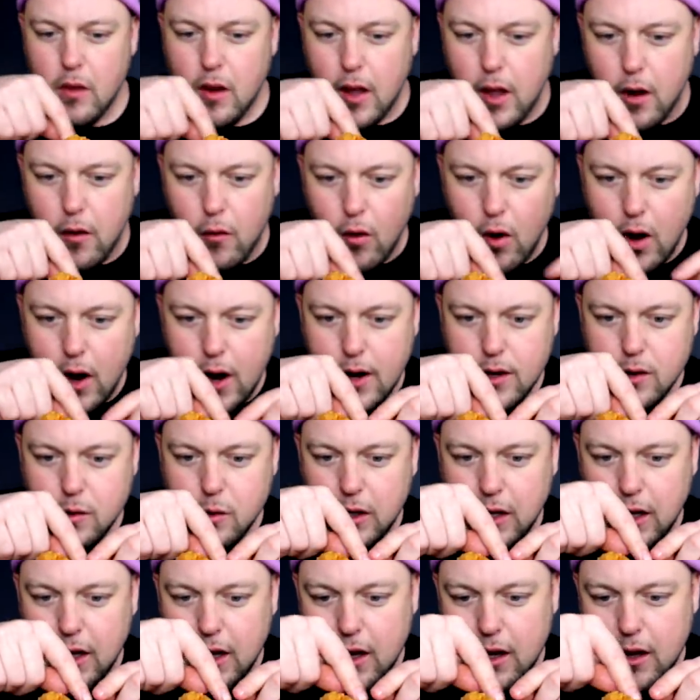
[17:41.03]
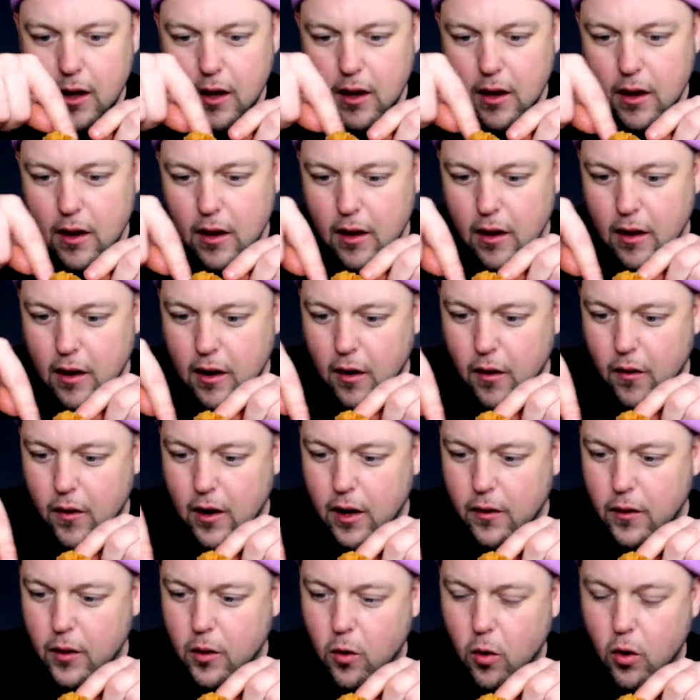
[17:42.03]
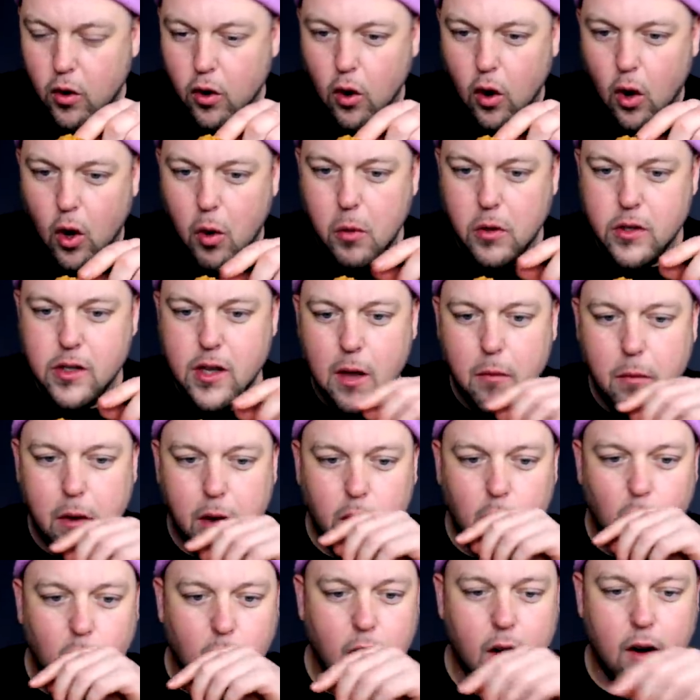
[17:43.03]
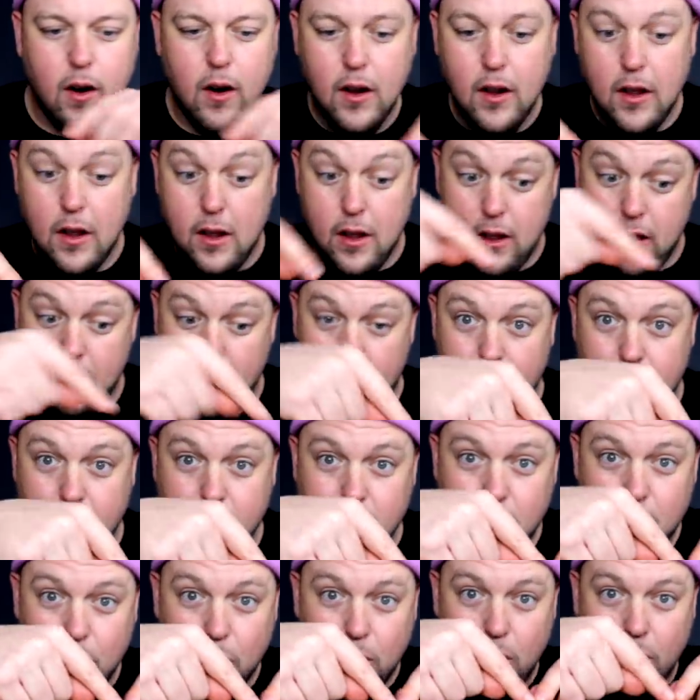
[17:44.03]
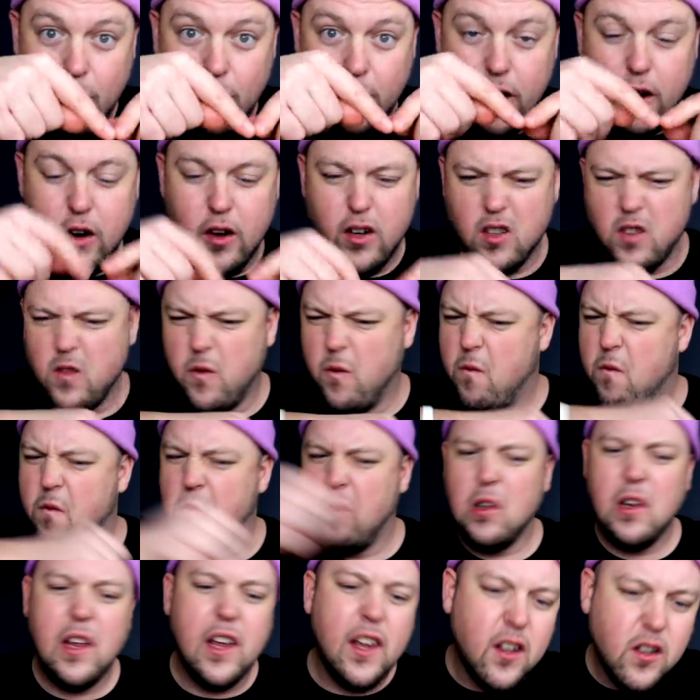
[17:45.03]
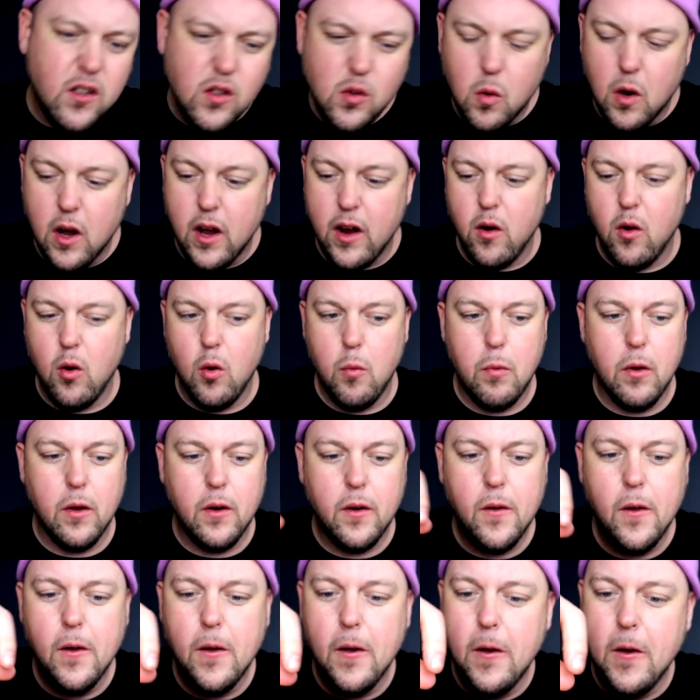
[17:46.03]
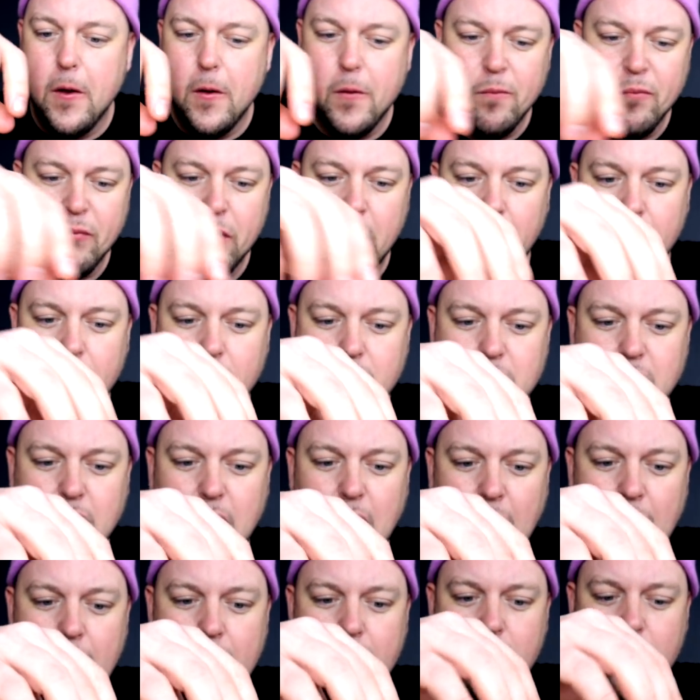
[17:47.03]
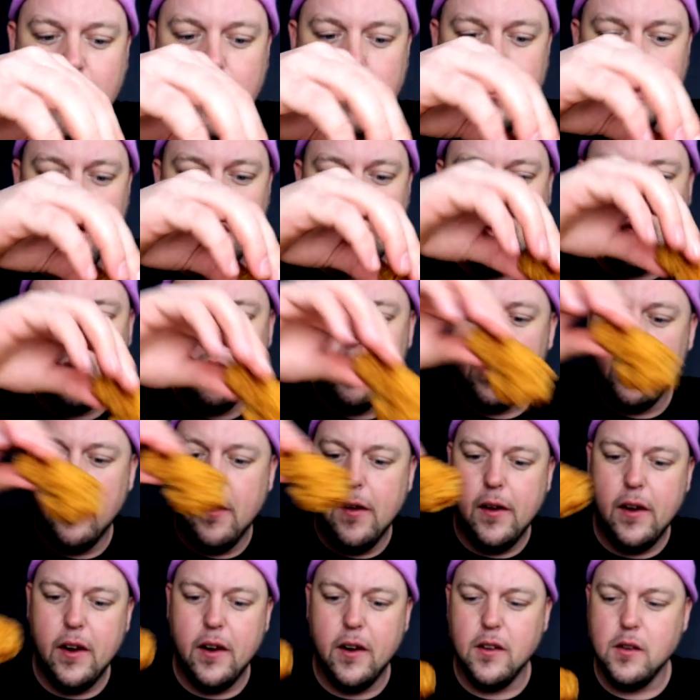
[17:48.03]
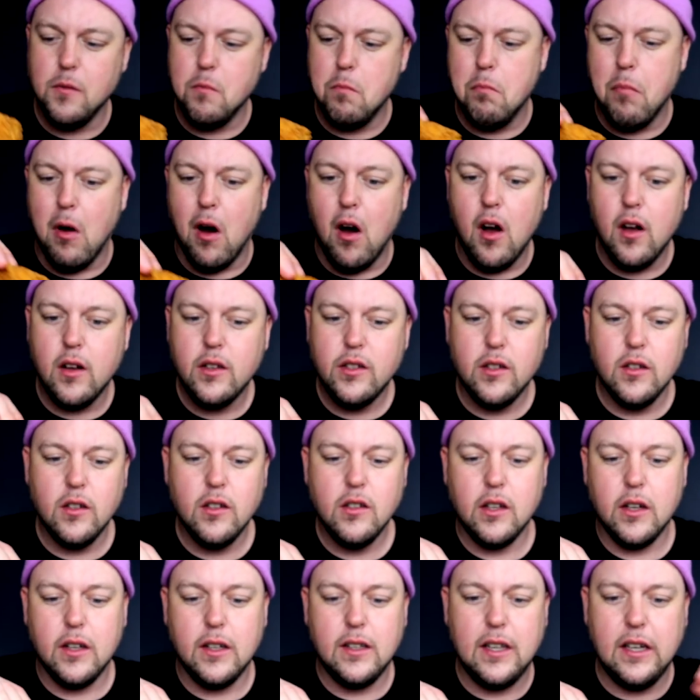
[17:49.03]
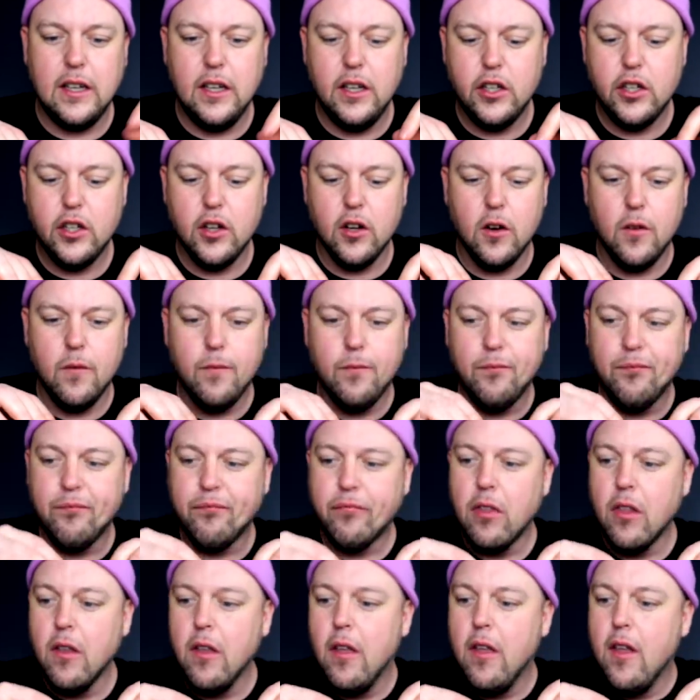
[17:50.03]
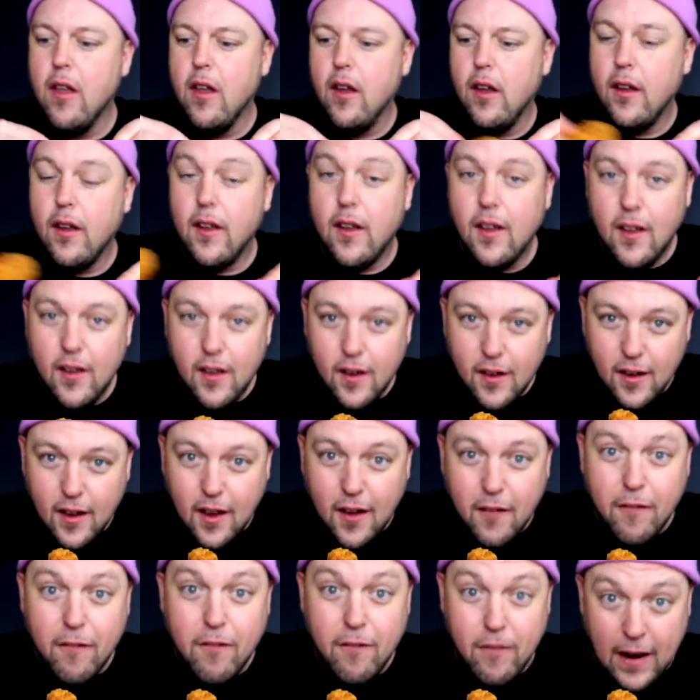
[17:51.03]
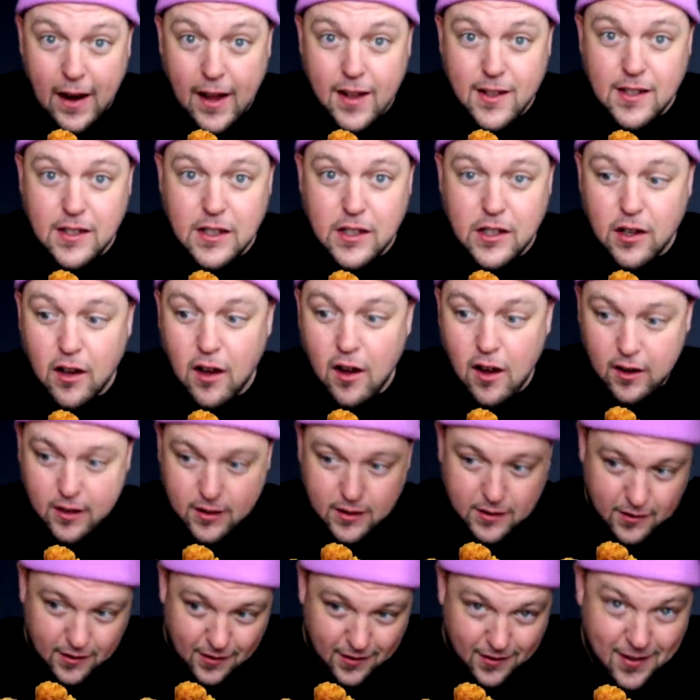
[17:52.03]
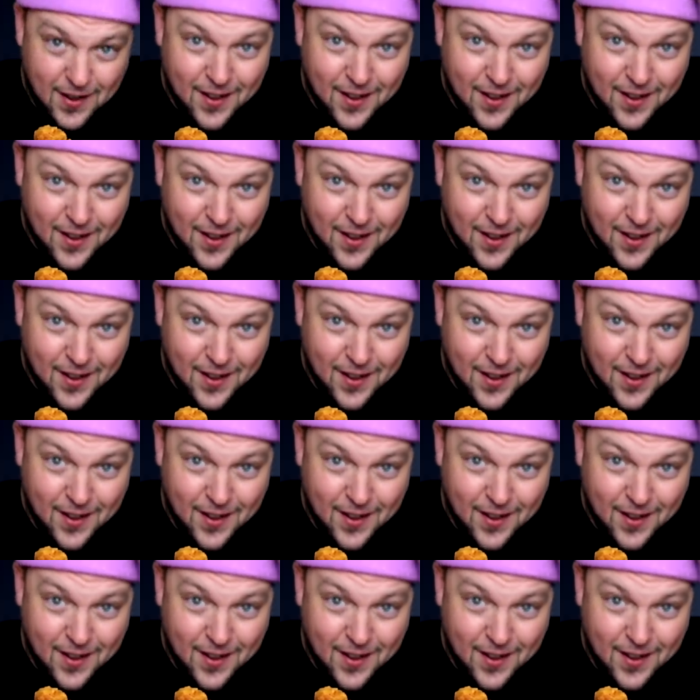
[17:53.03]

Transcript: And right as we get around the corner, almost at my door, this door over here just flings wide open, and this guy comes out in his boxers and a t-shirt and fancy socks.